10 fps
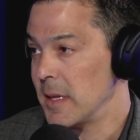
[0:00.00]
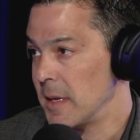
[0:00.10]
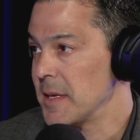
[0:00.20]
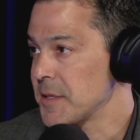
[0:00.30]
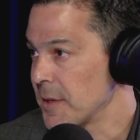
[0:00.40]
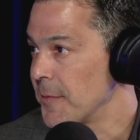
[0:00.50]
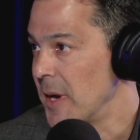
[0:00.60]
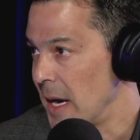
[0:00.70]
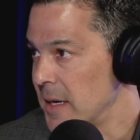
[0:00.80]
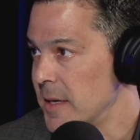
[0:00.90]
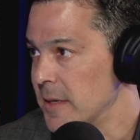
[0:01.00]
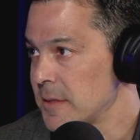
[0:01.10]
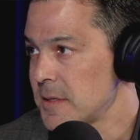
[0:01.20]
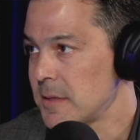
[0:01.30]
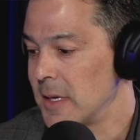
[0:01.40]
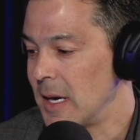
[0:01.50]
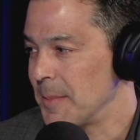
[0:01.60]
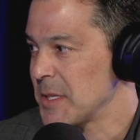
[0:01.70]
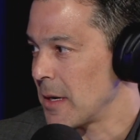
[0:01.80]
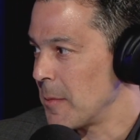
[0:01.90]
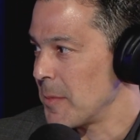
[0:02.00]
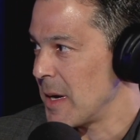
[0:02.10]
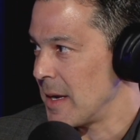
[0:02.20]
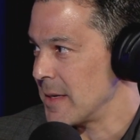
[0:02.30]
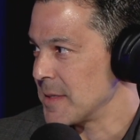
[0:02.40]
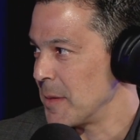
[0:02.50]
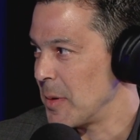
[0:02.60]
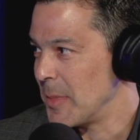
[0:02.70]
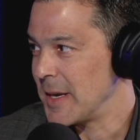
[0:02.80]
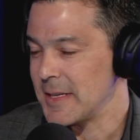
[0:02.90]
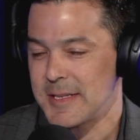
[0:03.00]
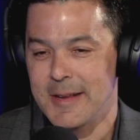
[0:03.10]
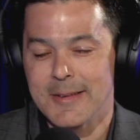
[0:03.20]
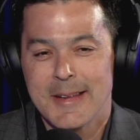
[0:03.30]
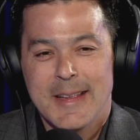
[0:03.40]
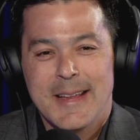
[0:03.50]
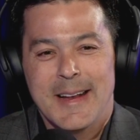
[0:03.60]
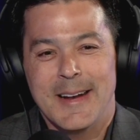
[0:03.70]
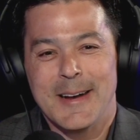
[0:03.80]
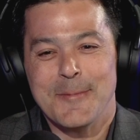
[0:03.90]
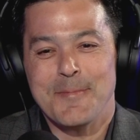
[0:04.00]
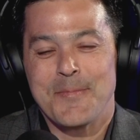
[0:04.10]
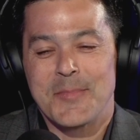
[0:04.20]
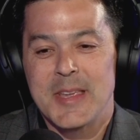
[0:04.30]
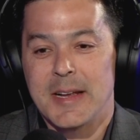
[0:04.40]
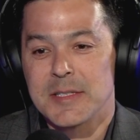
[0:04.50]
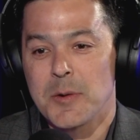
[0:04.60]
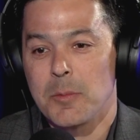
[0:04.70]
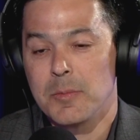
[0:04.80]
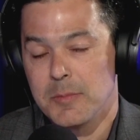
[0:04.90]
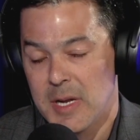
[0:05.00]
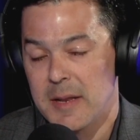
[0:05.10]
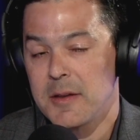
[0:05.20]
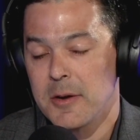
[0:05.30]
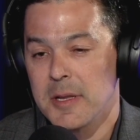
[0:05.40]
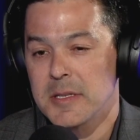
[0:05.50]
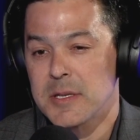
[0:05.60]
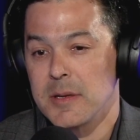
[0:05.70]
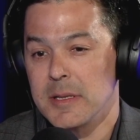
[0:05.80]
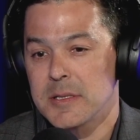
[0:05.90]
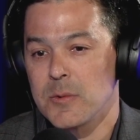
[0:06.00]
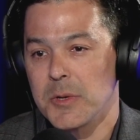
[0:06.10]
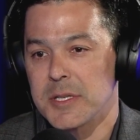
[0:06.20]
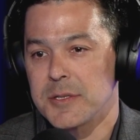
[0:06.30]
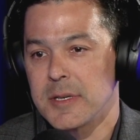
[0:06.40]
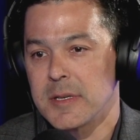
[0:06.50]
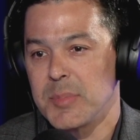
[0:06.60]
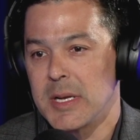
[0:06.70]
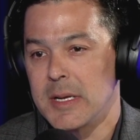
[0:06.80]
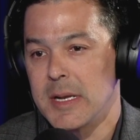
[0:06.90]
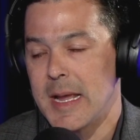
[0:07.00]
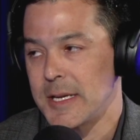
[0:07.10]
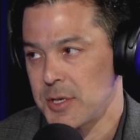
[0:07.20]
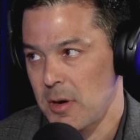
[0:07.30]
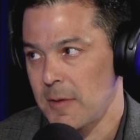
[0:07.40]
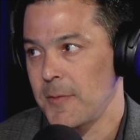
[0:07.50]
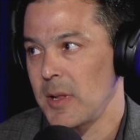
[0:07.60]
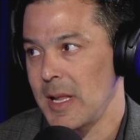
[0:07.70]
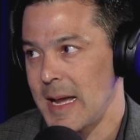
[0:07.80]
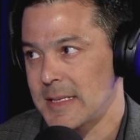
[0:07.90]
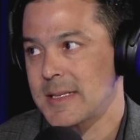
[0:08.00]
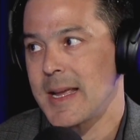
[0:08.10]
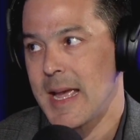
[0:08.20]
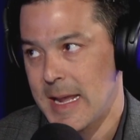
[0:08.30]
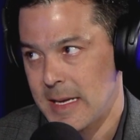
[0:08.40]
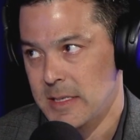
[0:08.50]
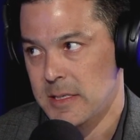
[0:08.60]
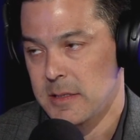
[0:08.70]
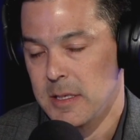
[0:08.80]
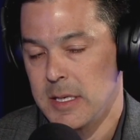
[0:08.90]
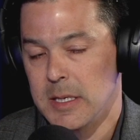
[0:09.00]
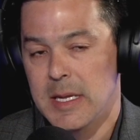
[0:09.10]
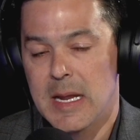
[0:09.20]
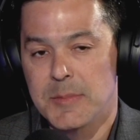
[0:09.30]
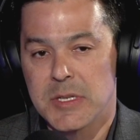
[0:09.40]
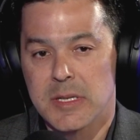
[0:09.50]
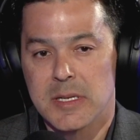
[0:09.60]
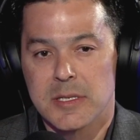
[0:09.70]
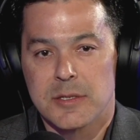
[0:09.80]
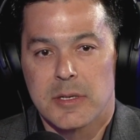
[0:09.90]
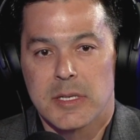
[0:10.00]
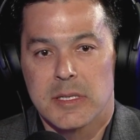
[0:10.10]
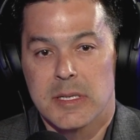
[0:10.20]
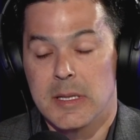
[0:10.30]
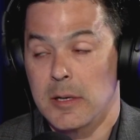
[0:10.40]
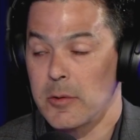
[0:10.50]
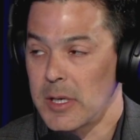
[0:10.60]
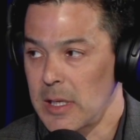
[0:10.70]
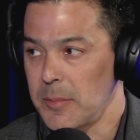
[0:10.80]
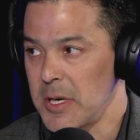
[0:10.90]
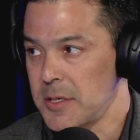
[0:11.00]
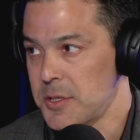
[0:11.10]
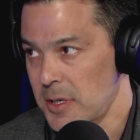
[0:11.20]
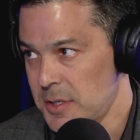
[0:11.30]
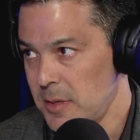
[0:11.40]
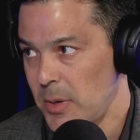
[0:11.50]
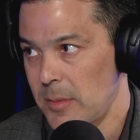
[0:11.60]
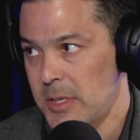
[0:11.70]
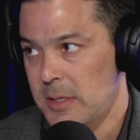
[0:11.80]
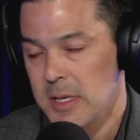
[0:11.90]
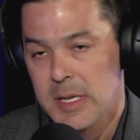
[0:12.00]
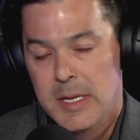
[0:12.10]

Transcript: in the district for nine years. Uh, I'm talking with my hands, I need to put my hands down. Um, yeah, so ninth year in the, in the school district, been in HR for the last eight, uh, came to the district in the curriculum and instruction department.